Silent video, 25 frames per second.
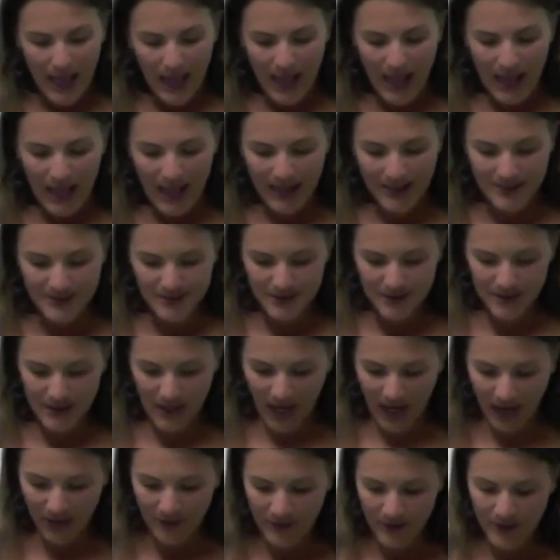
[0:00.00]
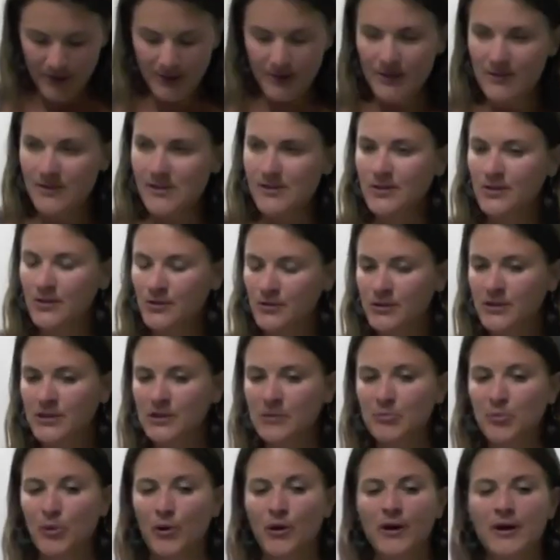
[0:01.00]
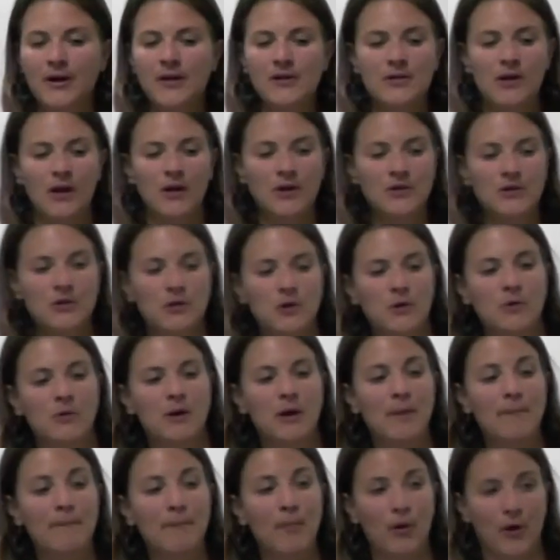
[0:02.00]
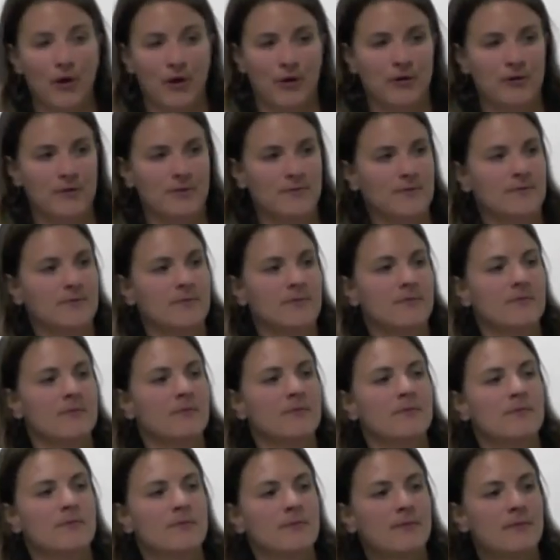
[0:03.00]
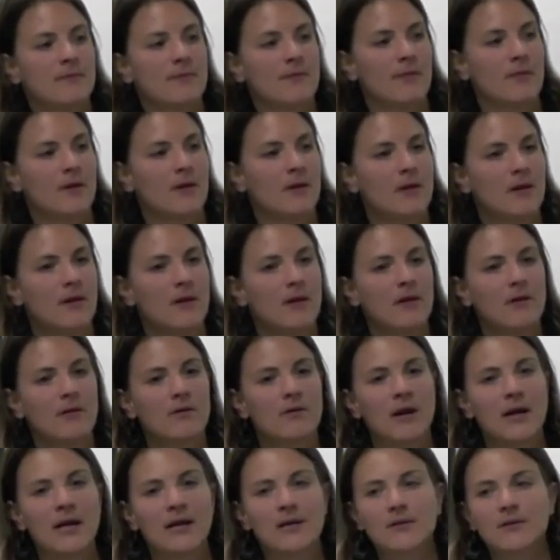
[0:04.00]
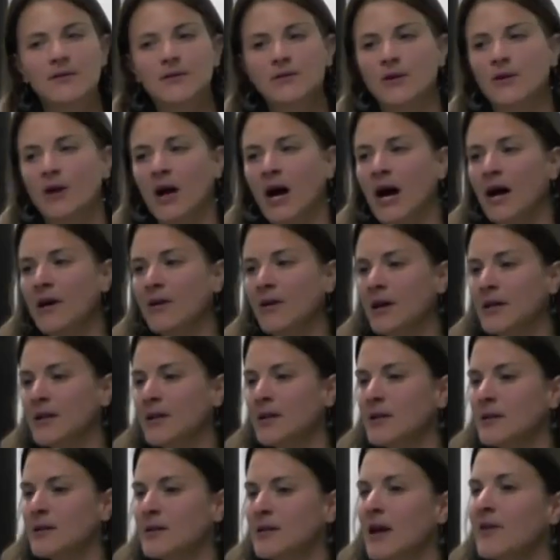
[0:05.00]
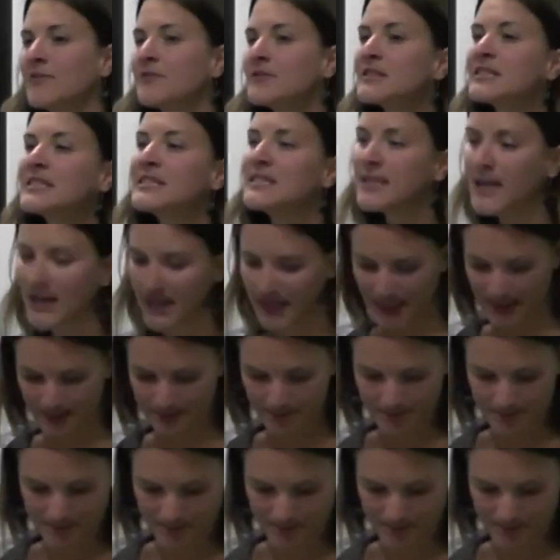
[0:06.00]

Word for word: And Chiron, and this is really important, is also immortal, right? So Chiron never can die.